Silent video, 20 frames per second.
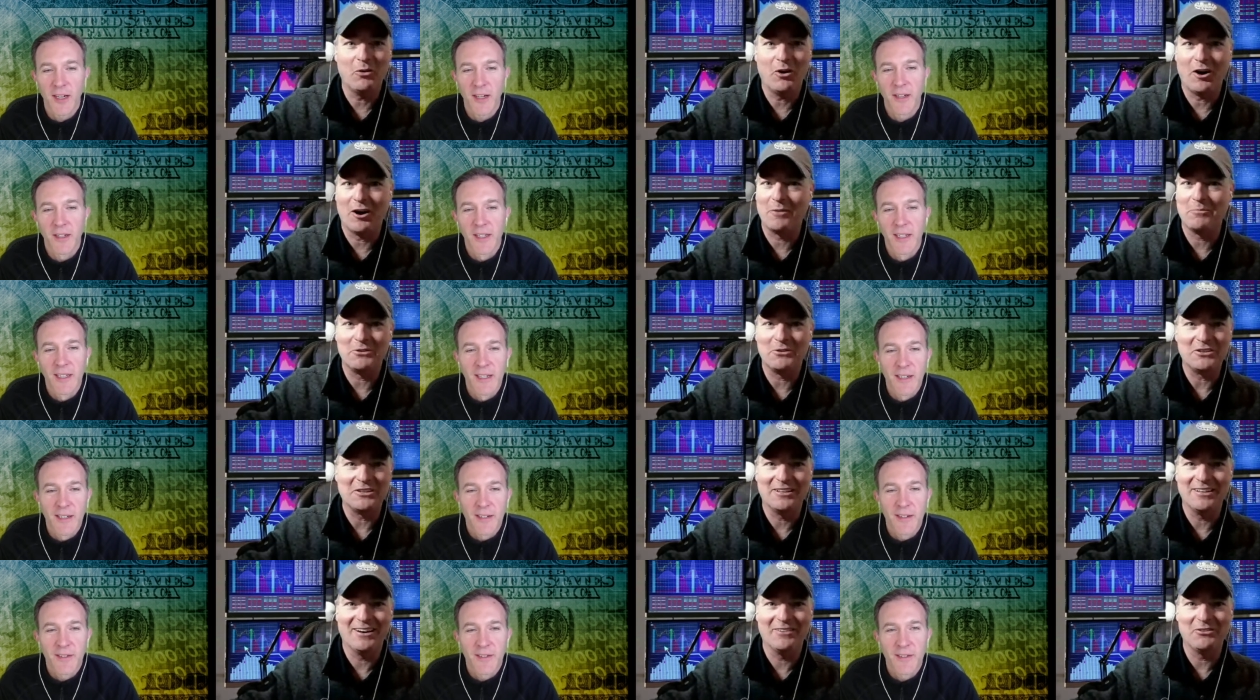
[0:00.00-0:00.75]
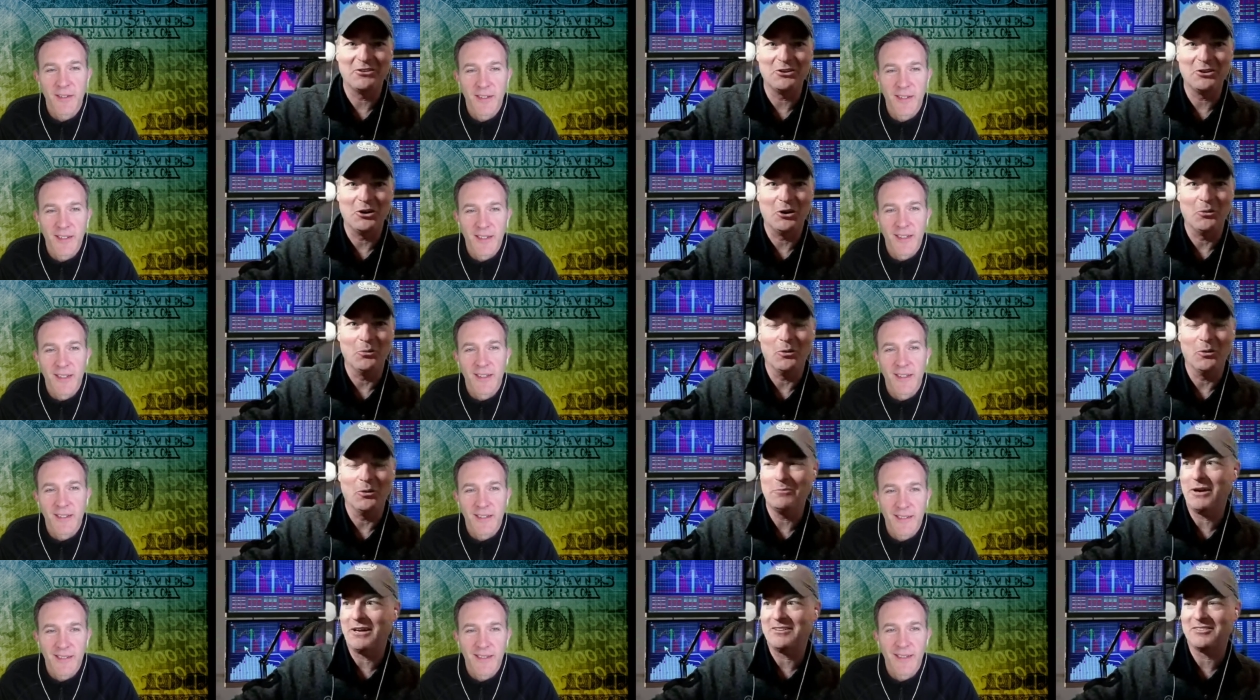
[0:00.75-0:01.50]
Speaker 1: uh,
Speaker 2: are, but you never know.
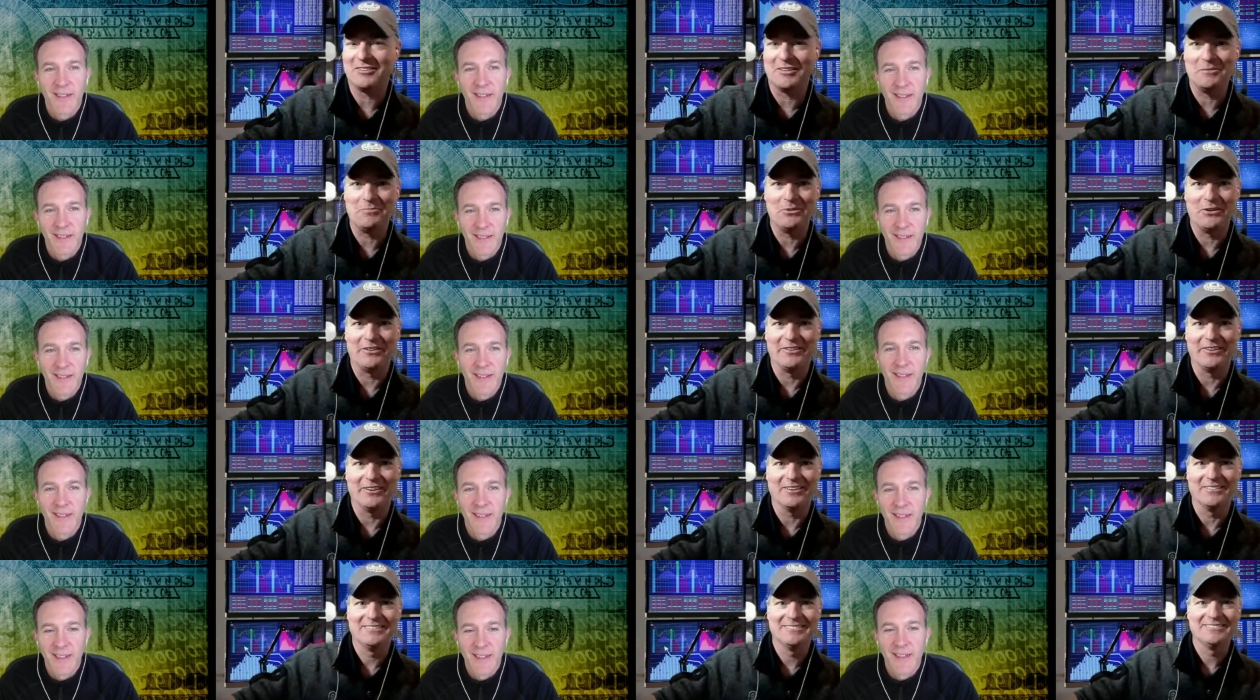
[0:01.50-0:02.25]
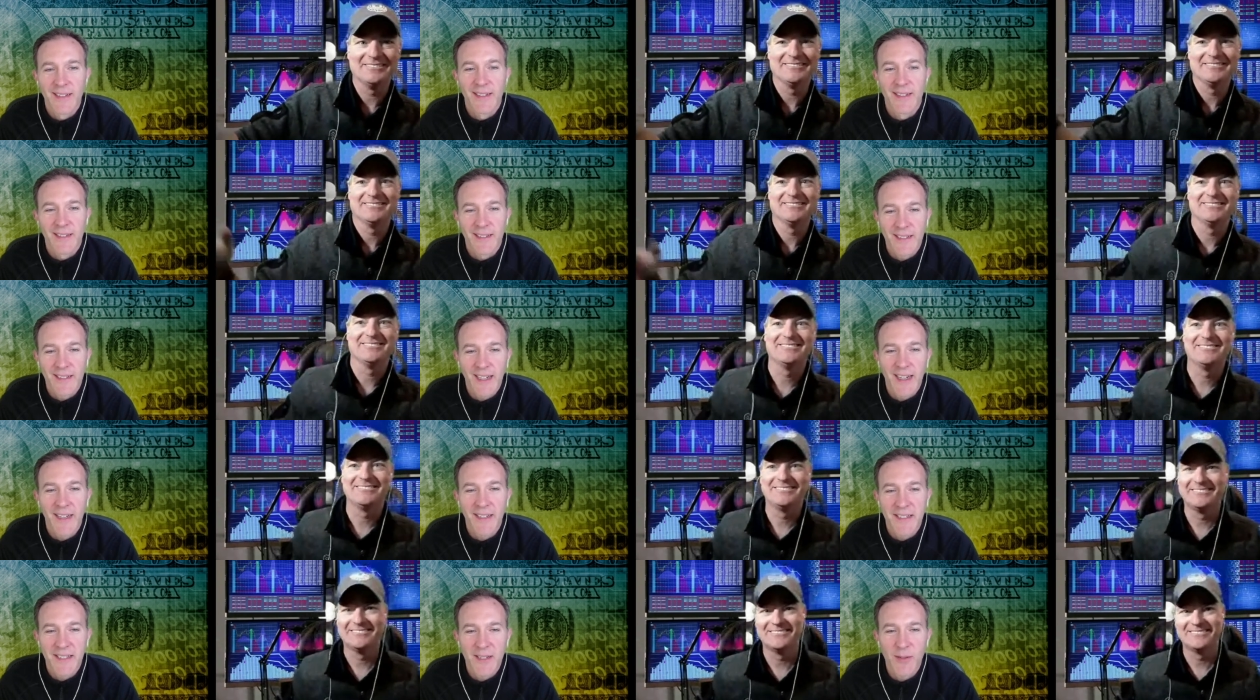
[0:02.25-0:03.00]
One might slip in there.
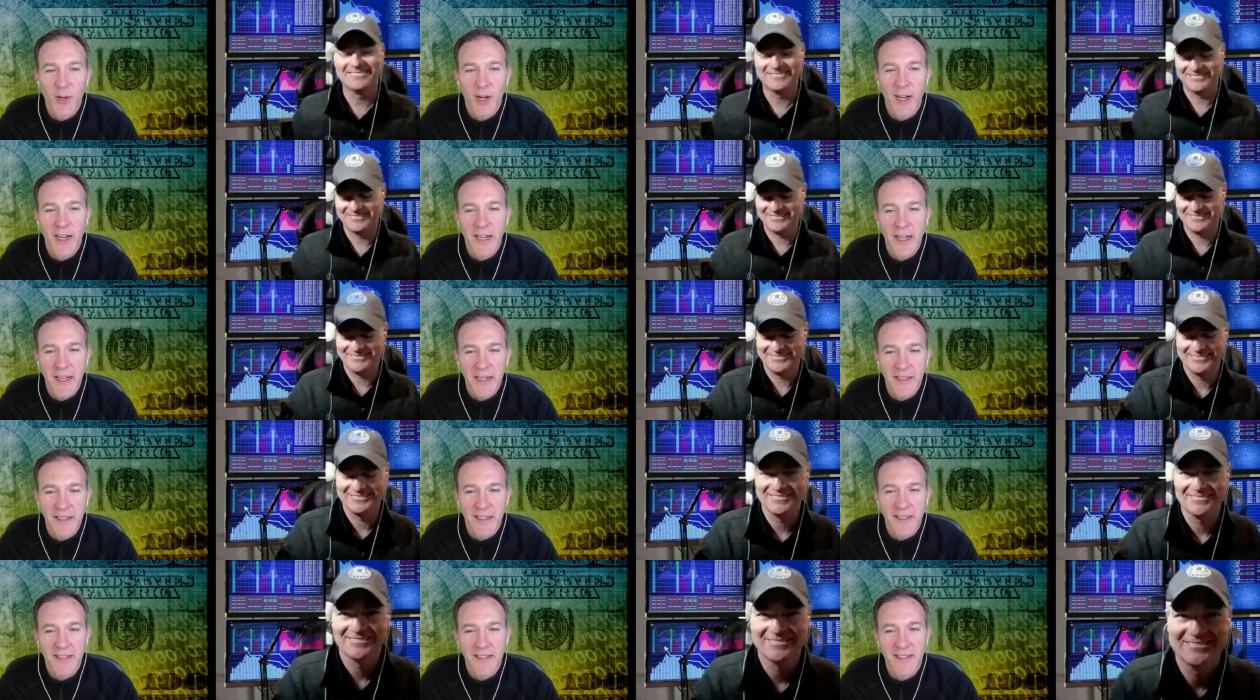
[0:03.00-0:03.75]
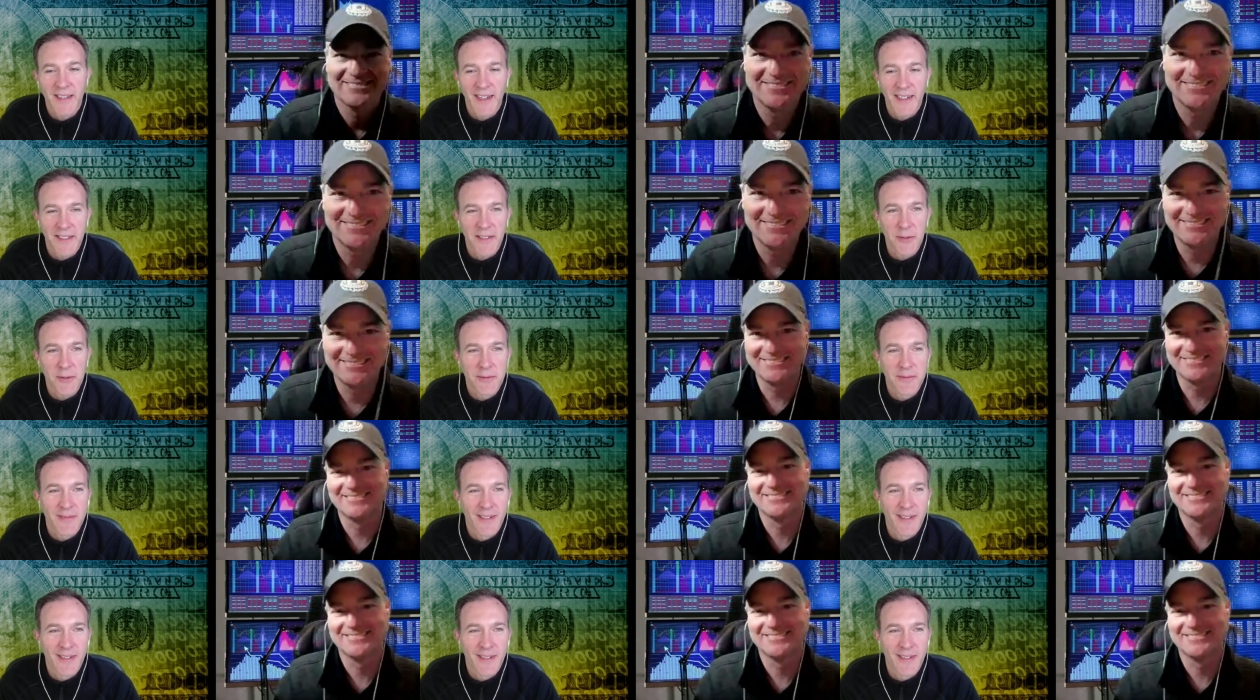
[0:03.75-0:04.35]
Speaker 1: Yeah, CYA, Doug. Thank you.